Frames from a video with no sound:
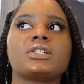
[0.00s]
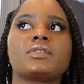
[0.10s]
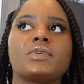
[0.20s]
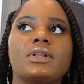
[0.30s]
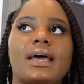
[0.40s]

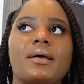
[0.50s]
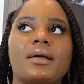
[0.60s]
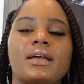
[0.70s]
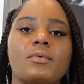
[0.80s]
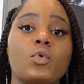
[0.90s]
just feel
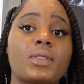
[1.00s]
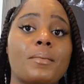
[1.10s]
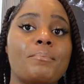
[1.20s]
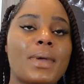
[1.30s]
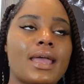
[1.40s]
that
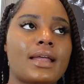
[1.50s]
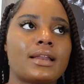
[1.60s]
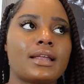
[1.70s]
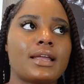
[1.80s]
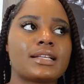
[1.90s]
with
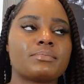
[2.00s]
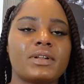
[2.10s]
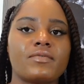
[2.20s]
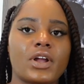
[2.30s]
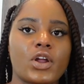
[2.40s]
men, it's
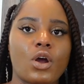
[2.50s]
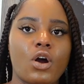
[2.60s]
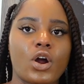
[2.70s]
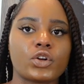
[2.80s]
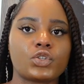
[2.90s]
been very
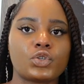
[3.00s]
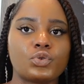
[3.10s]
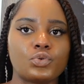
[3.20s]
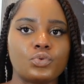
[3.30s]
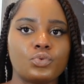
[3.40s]
hard
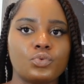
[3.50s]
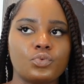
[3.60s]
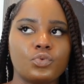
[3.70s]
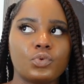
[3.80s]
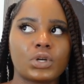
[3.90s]
to
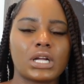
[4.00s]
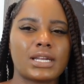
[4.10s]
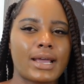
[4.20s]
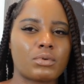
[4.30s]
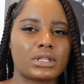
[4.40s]

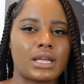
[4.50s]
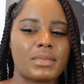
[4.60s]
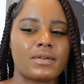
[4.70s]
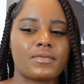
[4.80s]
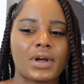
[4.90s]
connect with them
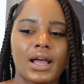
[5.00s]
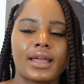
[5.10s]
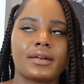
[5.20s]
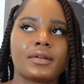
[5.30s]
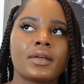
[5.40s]
and
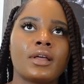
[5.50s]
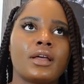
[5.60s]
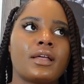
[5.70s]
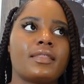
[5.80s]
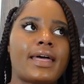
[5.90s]
find
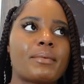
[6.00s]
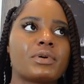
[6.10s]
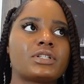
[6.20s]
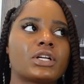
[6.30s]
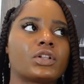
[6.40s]
that
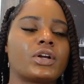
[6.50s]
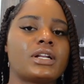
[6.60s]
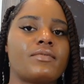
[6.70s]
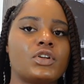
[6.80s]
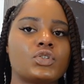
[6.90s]
particular
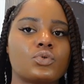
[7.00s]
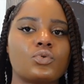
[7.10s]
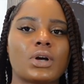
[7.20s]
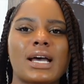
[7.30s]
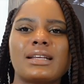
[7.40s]
individual who
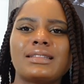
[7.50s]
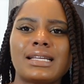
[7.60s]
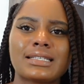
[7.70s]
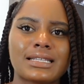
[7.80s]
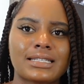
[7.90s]
kind of
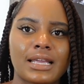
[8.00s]
thinks the